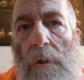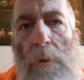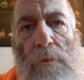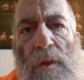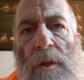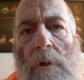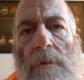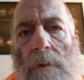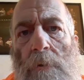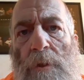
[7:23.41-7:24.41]
you think you're
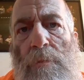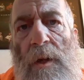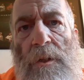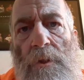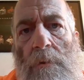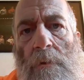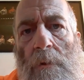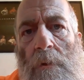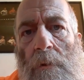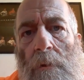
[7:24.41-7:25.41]
so special?
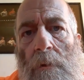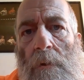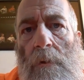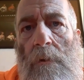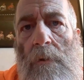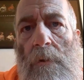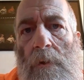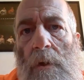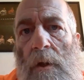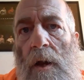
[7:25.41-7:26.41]

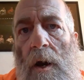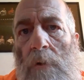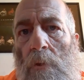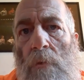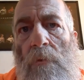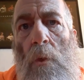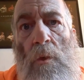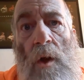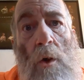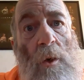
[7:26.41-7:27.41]
God will
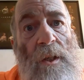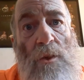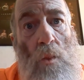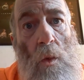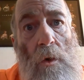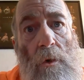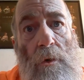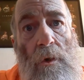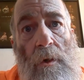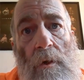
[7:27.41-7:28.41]
forego his
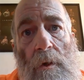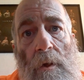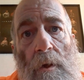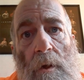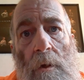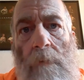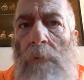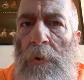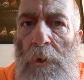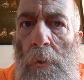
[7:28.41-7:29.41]
word
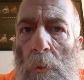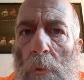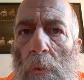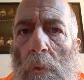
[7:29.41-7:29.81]
for you?